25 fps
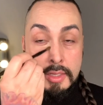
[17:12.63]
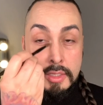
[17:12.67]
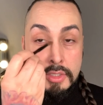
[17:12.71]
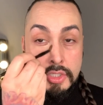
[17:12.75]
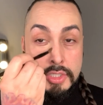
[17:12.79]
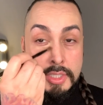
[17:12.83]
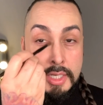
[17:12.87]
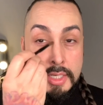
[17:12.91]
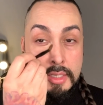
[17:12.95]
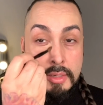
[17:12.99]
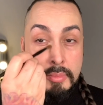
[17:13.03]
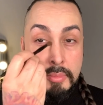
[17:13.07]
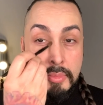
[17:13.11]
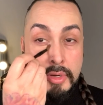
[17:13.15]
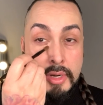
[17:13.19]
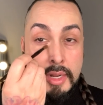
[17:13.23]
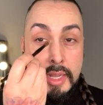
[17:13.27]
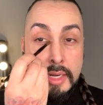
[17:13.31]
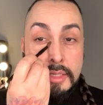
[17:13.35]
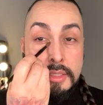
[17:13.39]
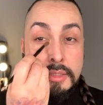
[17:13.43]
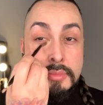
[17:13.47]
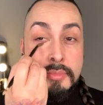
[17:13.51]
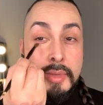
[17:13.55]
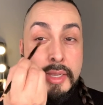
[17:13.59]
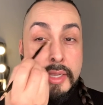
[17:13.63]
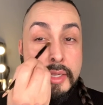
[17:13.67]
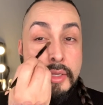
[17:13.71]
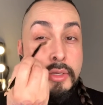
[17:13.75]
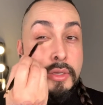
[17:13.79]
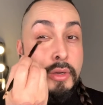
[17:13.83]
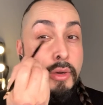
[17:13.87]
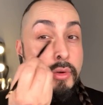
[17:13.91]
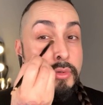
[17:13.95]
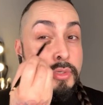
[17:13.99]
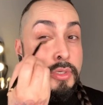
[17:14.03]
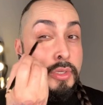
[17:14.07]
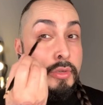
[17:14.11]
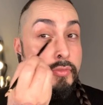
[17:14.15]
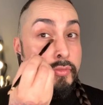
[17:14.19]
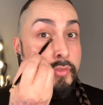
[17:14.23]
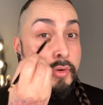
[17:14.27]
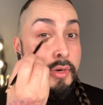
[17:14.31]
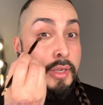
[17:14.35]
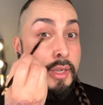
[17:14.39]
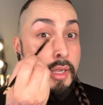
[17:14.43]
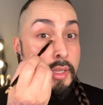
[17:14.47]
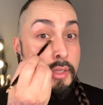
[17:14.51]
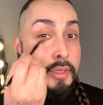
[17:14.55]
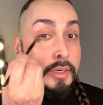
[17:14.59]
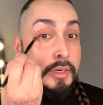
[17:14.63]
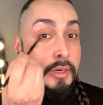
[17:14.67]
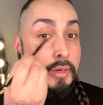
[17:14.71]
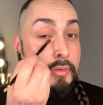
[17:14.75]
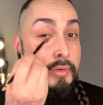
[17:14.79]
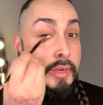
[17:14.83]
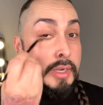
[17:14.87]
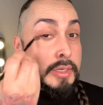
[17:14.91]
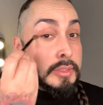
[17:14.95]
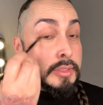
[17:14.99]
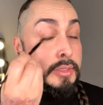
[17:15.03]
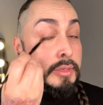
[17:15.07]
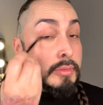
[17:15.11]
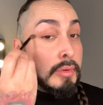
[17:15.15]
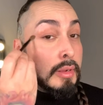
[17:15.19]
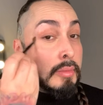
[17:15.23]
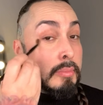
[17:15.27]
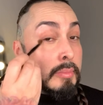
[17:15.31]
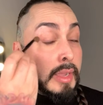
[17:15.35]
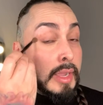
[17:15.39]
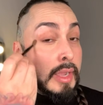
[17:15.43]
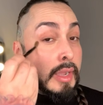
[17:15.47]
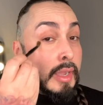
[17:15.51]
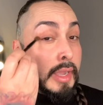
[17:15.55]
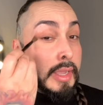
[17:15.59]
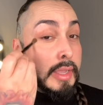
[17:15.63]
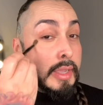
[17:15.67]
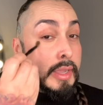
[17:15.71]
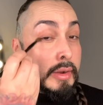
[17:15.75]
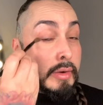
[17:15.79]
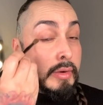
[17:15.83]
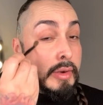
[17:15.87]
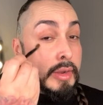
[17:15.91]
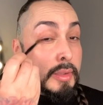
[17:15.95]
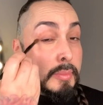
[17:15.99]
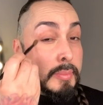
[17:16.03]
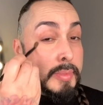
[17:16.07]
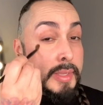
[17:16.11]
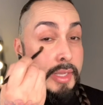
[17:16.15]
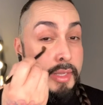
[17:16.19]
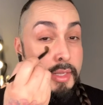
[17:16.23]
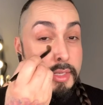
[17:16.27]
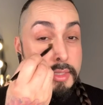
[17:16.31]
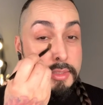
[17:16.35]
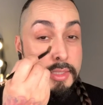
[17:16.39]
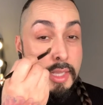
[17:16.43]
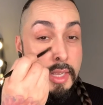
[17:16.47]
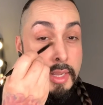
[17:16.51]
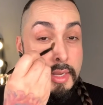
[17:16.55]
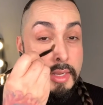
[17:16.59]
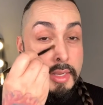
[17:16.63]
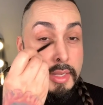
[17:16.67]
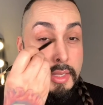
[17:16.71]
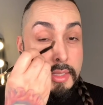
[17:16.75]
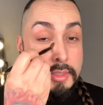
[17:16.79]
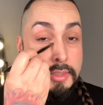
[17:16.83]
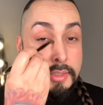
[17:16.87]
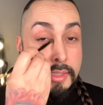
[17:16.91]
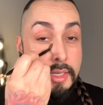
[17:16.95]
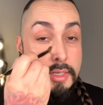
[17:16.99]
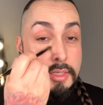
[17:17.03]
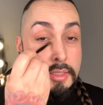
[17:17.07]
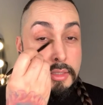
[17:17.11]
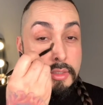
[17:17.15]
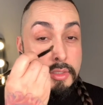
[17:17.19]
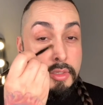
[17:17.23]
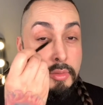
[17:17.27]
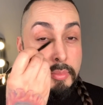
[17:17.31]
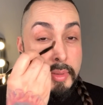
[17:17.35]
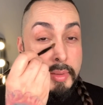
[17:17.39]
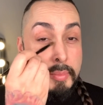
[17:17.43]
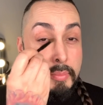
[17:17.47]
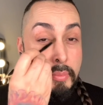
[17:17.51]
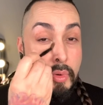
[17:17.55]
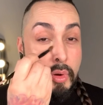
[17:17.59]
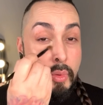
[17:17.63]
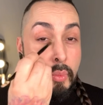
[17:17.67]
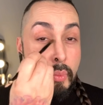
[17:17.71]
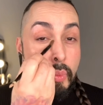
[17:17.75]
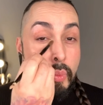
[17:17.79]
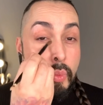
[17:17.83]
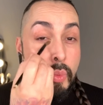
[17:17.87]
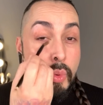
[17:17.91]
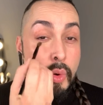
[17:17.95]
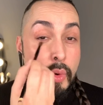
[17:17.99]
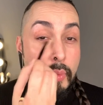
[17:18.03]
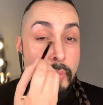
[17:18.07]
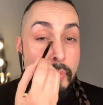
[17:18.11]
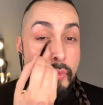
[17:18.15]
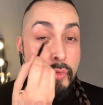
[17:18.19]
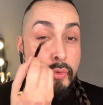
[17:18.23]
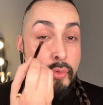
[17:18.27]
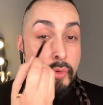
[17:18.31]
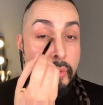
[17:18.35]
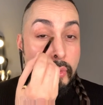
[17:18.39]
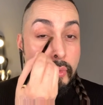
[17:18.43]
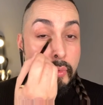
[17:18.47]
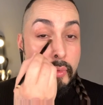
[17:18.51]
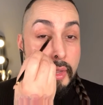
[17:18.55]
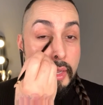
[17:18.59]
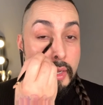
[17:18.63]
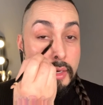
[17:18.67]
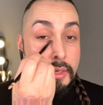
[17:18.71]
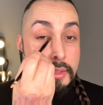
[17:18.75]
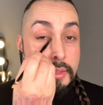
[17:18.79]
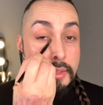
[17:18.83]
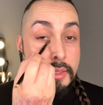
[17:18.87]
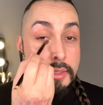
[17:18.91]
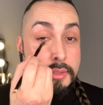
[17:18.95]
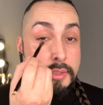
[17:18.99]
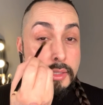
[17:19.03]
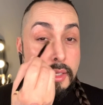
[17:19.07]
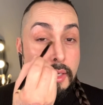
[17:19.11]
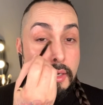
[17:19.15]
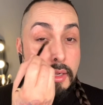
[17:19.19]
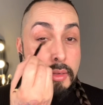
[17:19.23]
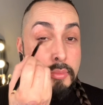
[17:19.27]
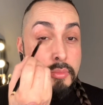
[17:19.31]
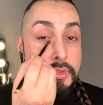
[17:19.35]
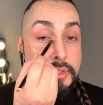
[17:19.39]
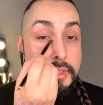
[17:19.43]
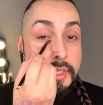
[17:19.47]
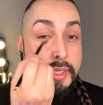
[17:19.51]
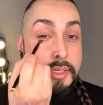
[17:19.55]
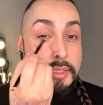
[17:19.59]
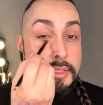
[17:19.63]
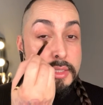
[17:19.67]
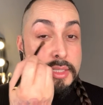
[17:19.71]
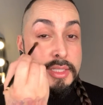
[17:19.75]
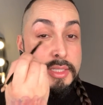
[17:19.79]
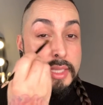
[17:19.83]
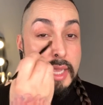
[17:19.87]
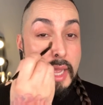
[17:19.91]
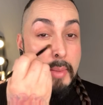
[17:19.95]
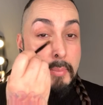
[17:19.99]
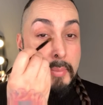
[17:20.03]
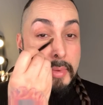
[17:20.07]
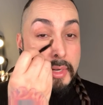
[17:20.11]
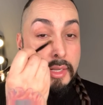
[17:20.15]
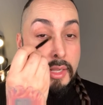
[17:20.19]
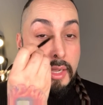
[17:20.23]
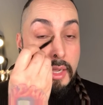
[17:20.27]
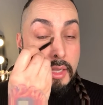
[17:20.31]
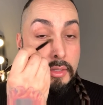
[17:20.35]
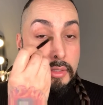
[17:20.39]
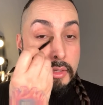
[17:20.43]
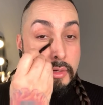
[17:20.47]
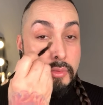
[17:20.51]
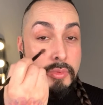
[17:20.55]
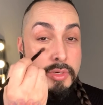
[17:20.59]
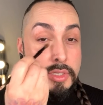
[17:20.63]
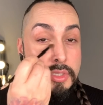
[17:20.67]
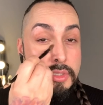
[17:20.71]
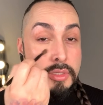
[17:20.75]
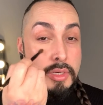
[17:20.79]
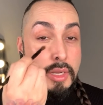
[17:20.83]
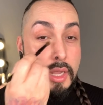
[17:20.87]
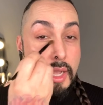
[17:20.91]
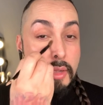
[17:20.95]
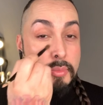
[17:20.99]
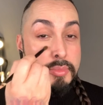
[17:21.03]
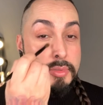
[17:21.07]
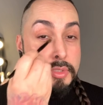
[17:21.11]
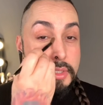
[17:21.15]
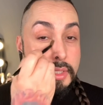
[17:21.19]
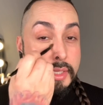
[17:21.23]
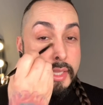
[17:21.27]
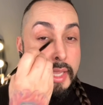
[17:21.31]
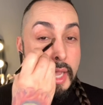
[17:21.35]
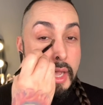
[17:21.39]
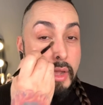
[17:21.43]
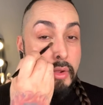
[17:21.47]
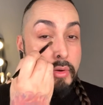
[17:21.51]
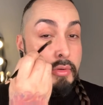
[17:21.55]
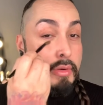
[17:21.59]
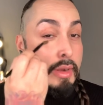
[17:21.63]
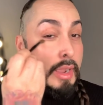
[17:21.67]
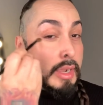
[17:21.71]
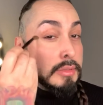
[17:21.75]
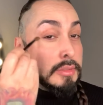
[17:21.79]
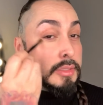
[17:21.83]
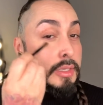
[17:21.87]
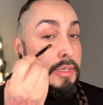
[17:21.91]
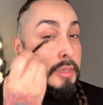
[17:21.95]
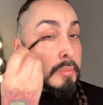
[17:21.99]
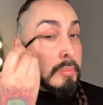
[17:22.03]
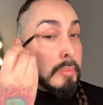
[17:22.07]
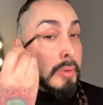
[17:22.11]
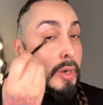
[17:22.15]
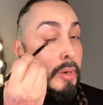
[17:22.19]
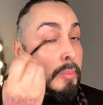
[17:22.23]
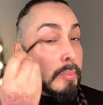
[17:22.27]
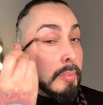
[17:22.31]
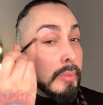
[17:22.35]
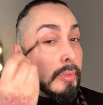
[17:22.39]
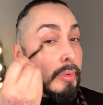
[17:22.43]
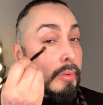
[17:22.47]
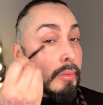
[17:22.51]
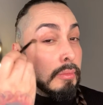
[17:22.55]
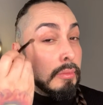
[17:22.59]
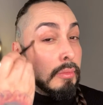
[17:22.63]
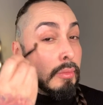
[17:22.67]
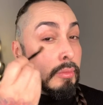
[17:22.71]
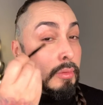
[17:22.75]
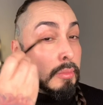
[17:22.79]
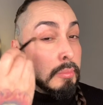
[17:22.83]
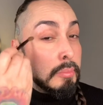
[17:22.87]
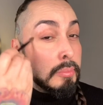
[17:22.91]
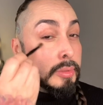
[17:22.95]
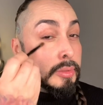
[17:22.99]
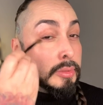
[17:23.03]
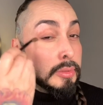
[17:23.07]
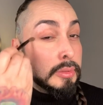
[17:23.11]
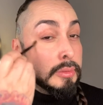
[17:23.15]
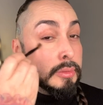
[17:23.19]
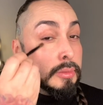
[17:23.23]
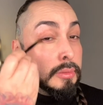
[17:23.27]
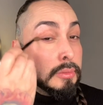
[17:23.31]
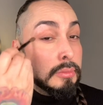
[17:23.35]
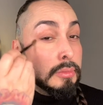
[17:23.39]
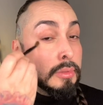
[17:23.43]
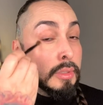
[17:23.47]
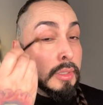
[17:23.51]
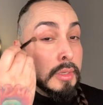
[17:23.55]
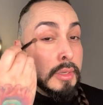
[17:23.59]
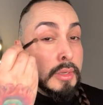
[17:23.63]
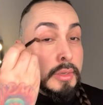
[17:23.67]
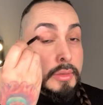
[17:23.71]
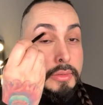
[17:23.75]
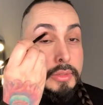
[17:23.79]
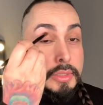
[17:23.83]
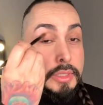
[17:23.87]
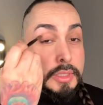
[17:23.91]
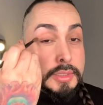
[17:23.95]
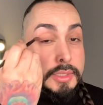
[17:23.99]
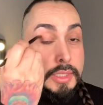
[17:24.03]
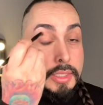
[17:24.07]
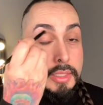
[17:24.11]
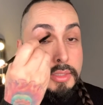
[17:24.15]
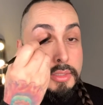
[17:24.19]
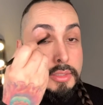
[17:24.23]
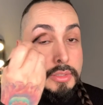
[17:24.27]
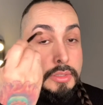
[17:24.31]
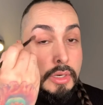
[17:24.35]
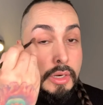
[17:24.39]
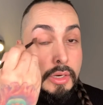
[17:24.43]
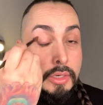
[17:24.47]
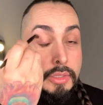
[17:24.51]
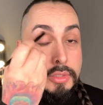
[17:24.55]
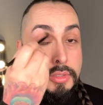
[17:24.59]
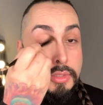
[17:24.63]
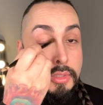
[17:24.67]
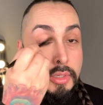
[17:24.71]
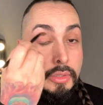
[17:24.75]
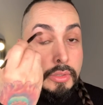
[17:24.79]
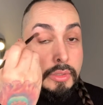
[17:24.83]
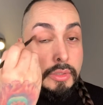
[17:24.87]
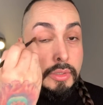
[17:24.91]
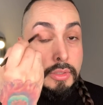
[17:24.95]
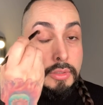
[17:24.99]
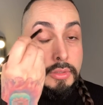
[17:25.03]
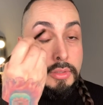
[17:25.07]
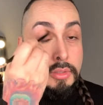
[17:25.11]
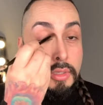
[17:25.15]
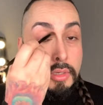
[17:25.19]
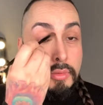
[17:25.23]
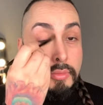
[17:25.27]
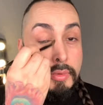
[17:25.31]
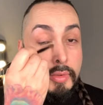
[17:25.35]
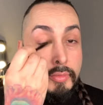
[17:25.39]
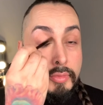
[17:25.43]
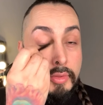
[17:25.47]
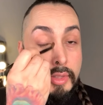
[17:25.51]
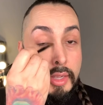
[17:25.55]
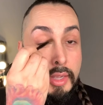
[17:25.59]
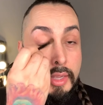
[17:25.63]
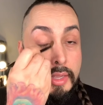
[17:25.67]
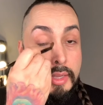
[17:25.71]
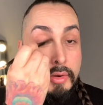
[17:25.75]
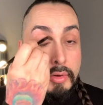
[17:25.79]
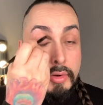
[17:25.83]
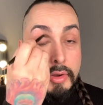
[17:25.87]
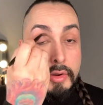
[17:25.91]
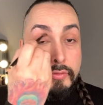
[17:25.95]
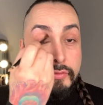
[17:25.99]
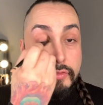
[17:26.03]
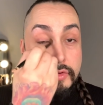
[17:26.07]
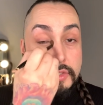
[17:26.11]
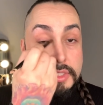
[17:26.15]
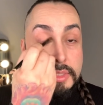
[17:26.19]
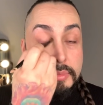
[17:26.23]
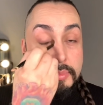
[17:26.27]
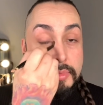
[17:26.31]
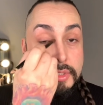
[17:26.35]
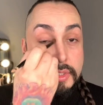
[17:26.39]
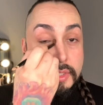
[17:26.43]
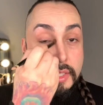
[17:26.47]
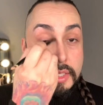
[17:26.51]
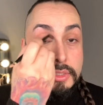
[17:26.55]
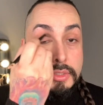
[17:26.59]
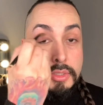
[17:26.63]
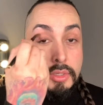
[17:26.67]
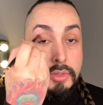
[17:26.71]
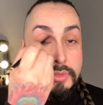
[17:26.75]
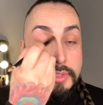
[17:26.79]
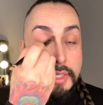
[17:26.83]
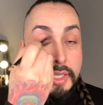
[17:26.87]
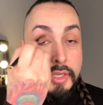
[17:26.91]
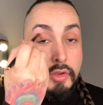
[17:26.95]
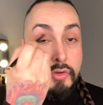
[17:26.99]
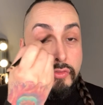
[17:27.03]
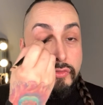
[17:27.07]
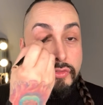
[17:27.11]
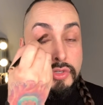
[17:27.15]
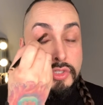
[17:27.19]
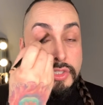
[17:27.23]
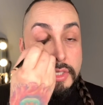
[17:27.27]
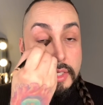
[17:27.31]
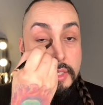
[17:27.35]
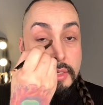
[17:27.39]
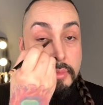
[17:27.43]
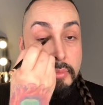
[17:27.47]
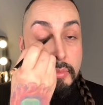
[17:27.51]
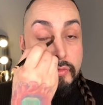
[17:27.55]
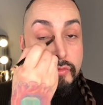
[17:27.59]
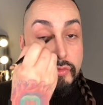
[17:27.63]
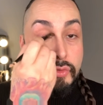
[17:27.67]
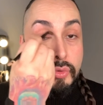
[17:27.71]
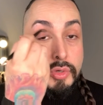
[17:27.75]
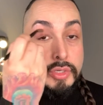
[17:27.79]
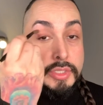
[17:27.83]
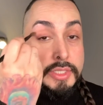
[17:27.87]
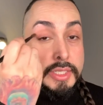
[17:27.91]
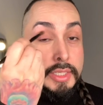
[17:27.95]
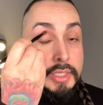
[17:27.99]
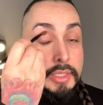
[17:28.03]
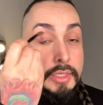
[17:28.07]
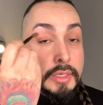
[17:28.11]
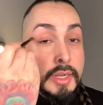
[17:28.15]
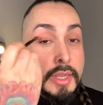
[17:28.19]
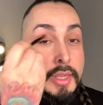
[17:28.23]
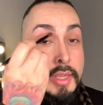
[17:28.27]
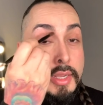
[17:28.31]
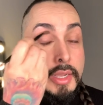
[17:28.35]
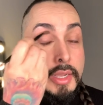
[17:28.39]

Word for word: Shade number nine is my go-to for color correcting around my eye area because it's got a little bit more warmth to it. It's got almost like a salmon color, which helps to counteract any purple or blue that's in the dark circle around the eye area. For deeper skin tones, I go for shade number fourteen,